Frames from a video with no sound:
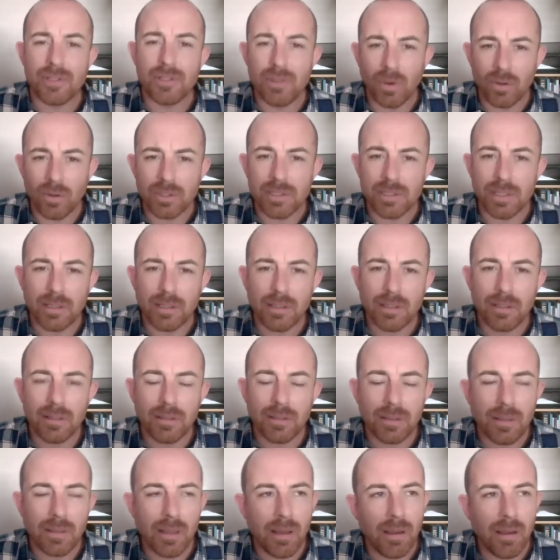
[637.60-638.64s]
toxic.
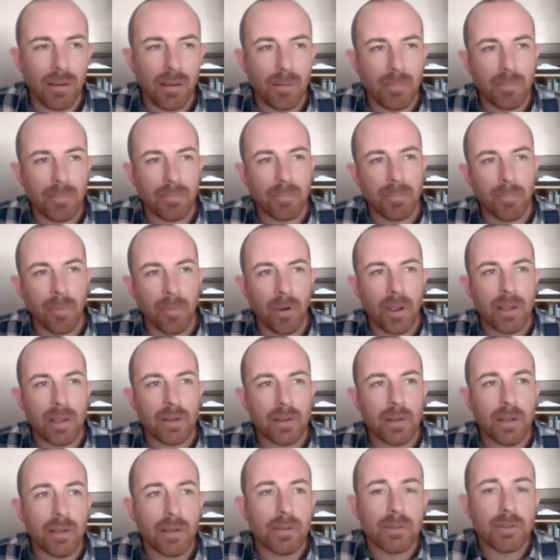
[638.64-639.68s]
It
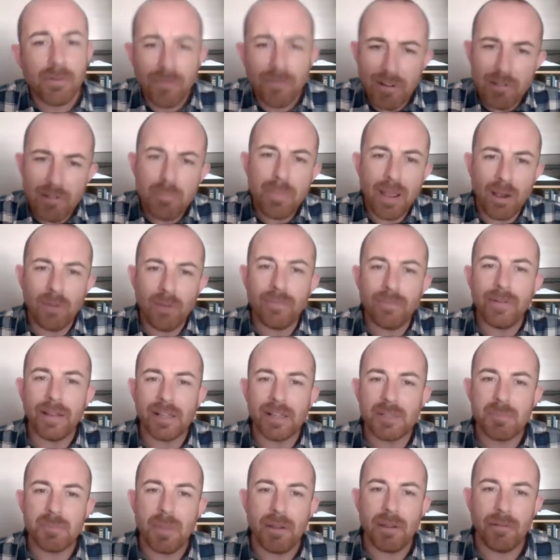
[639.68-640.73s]
was a very
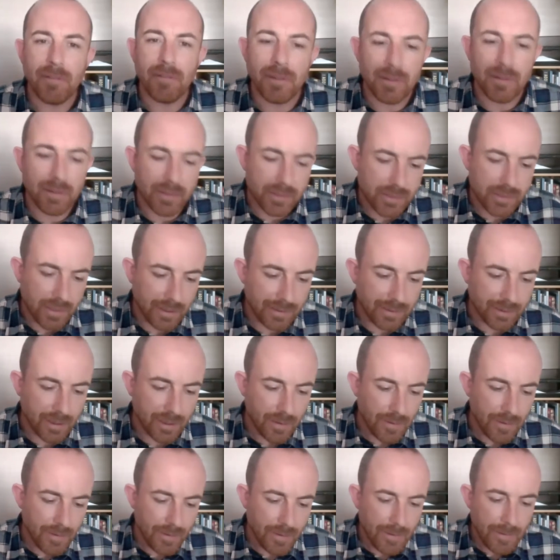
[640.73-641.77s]
powerful experience.
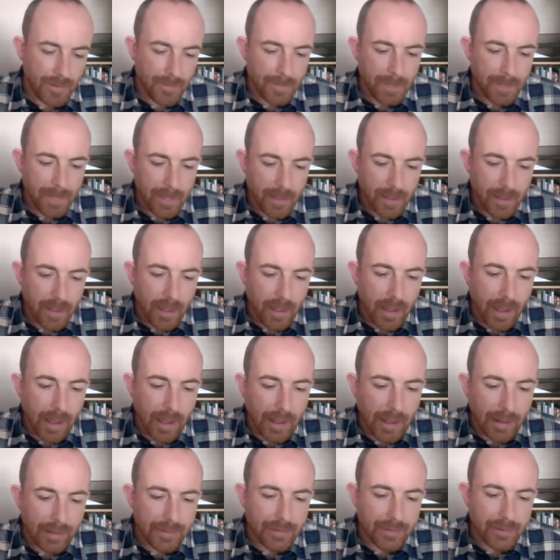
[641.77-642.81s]

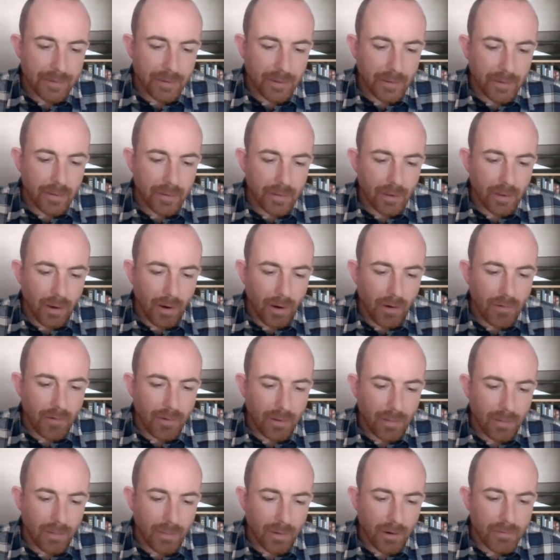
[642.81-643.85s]
And
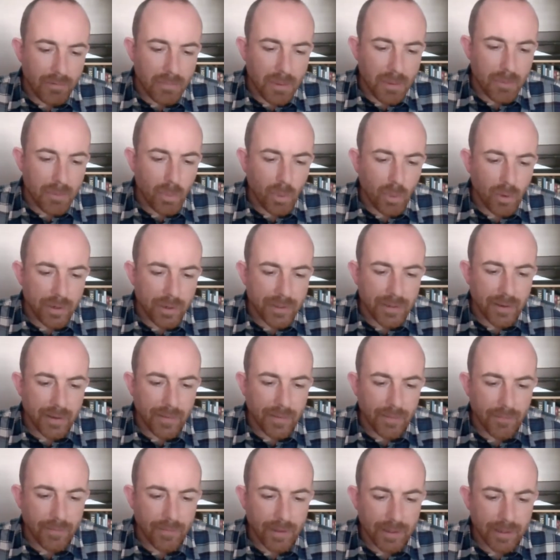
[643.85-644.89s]
I remember walking
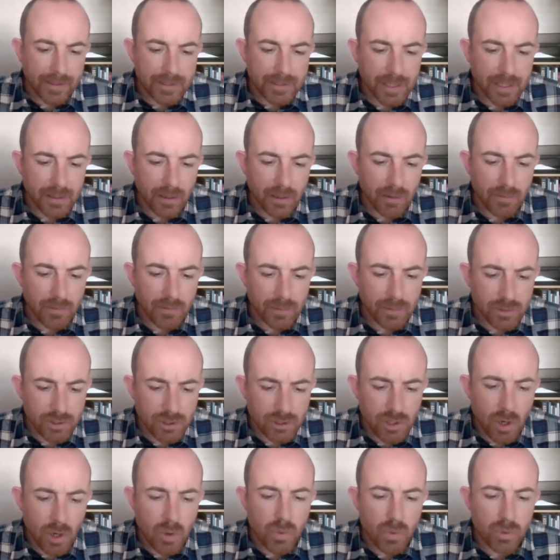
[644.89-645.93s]
out of that casino
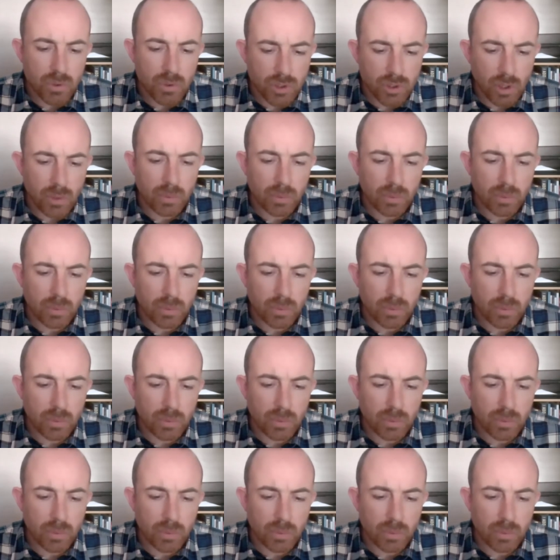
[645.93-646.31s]
so